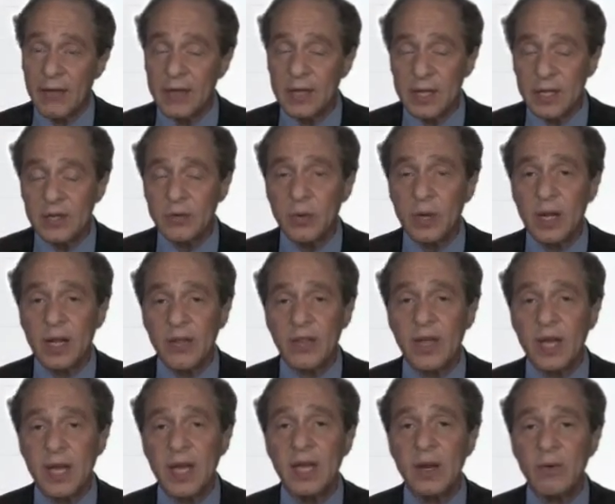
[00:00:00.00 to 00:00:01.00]
And this is really
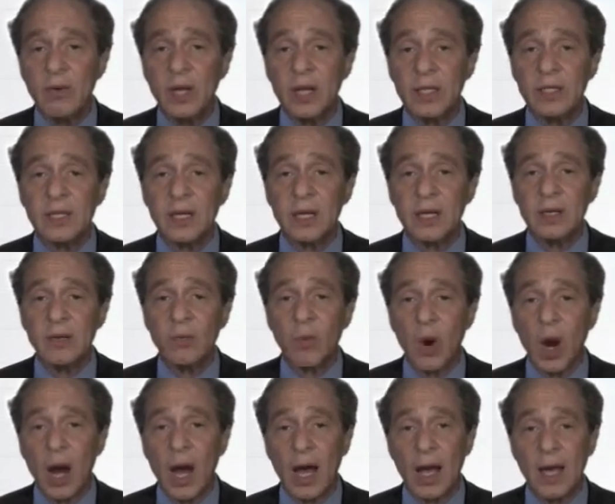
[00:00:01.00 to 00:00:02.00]
the key reason
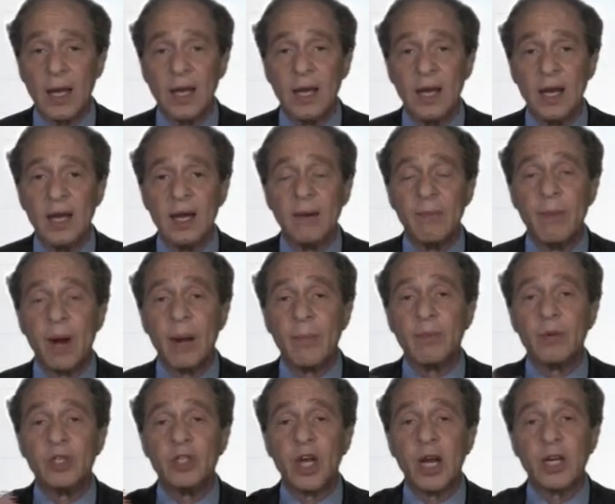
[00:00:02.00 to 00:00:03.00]
why my
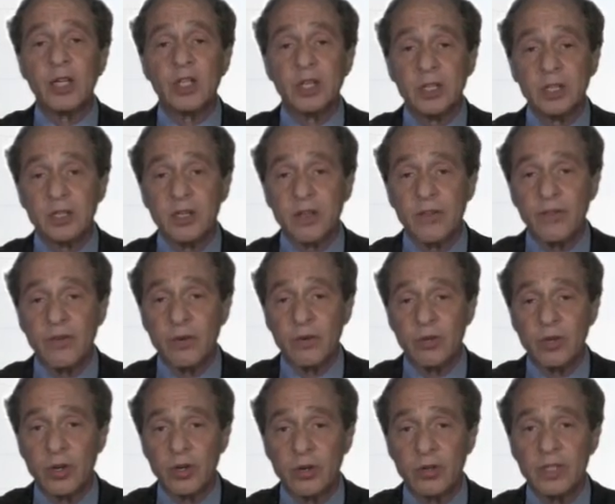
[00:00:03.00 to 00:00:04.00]
projections of the
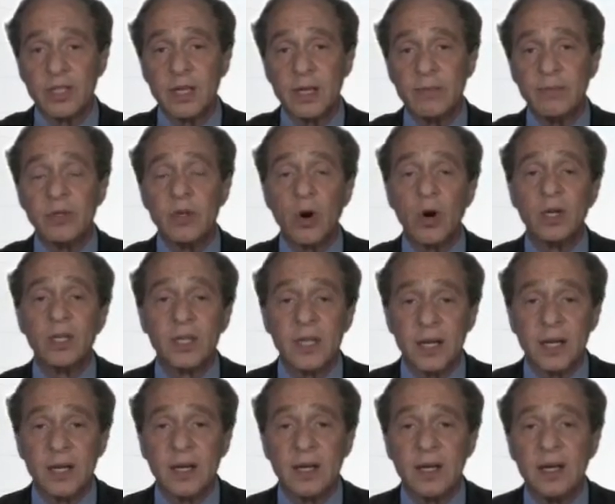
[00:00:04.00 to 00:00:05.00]
future seem
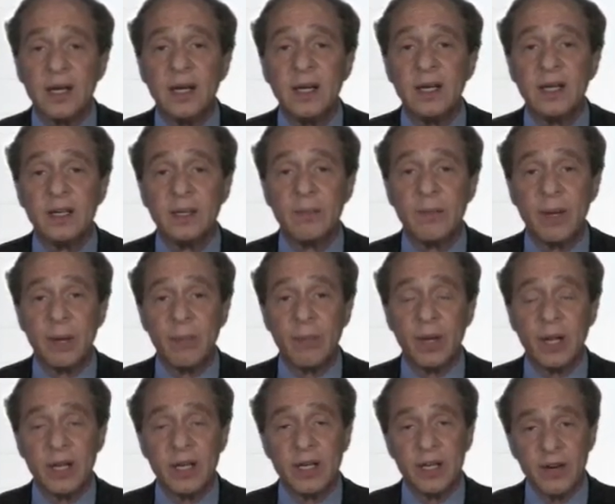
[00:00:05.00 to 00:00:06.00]
daunting to
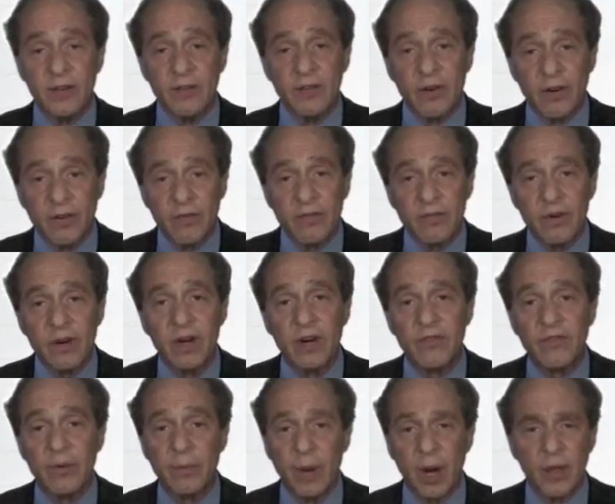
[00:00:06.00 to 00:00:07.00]
people and differ
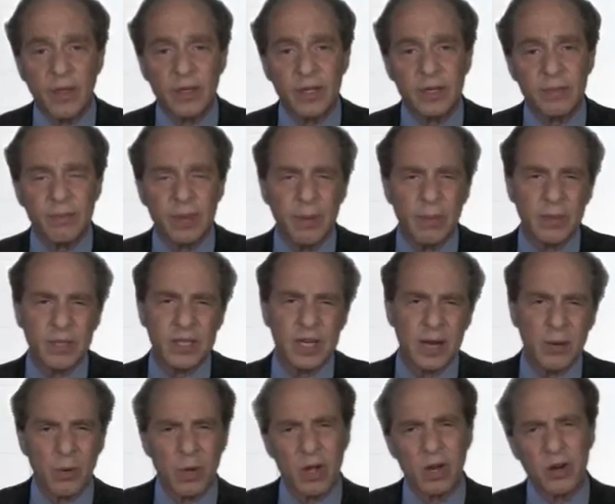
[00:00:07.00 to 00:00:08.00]
from others. And people
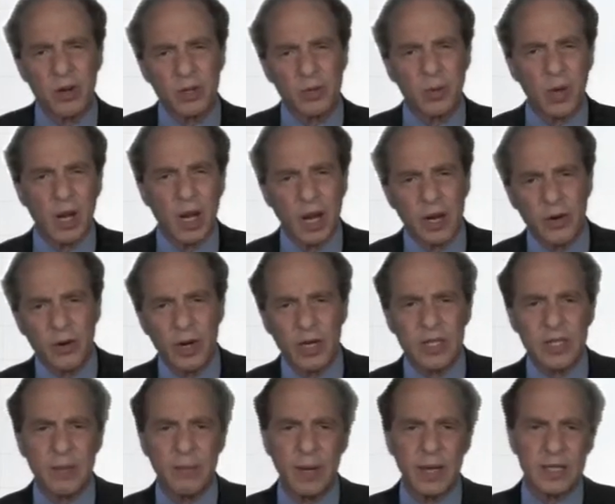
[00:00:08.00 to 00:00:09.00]
say, well, Kurzweil
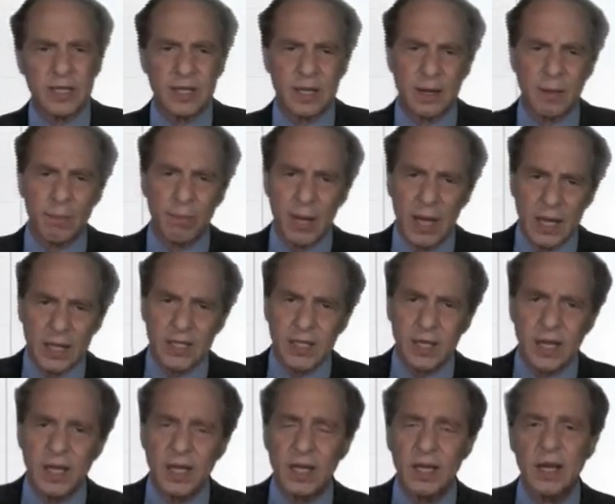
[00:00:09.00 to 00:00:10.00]
underestimates the
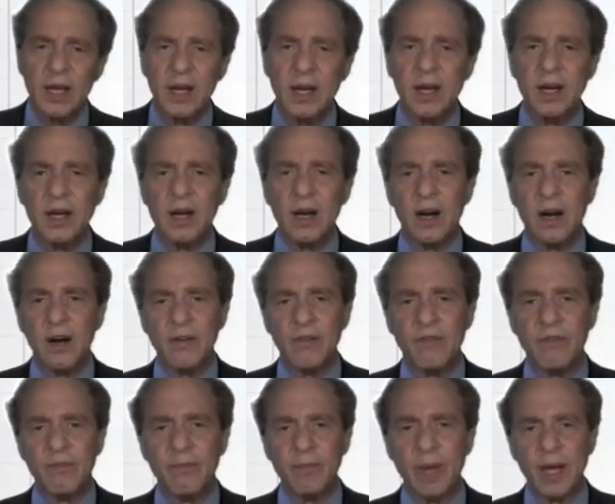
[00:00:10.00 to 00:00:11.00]
complexity
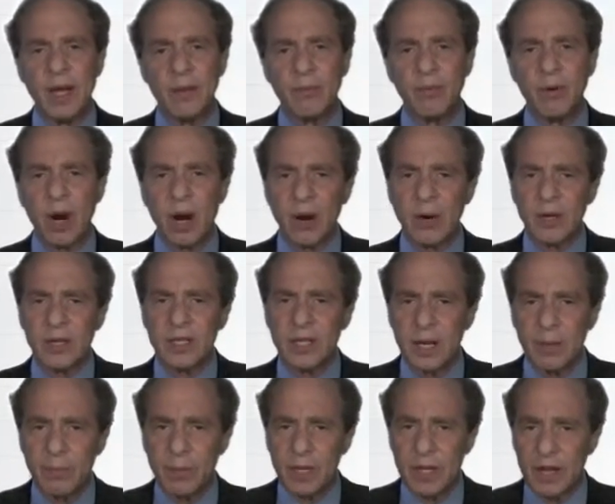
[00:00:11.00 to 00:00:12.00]
of making
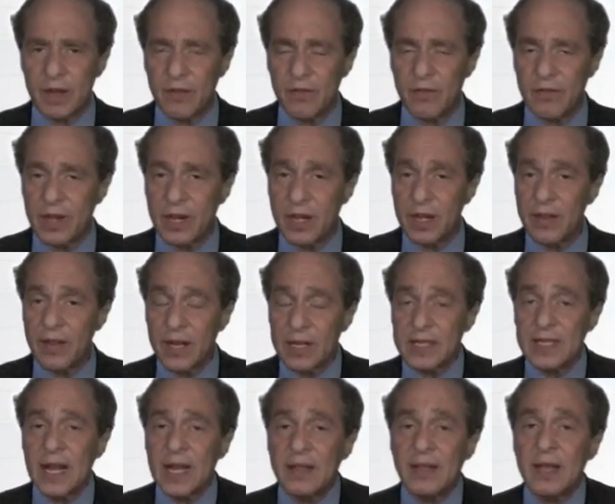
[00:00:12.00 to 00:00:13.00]
progress in a particular field, and
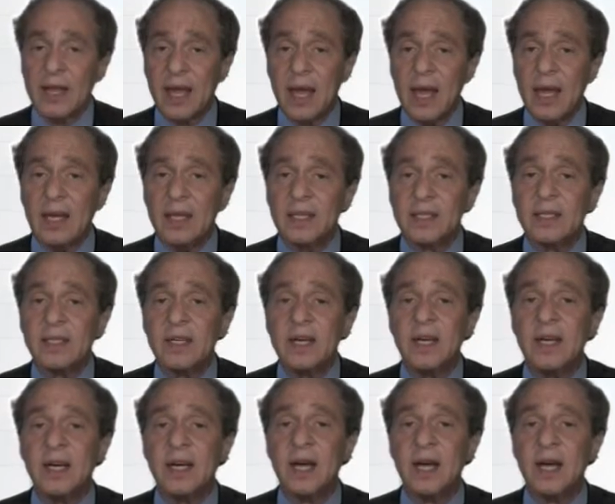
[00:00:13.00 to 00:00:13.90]
that's not the case.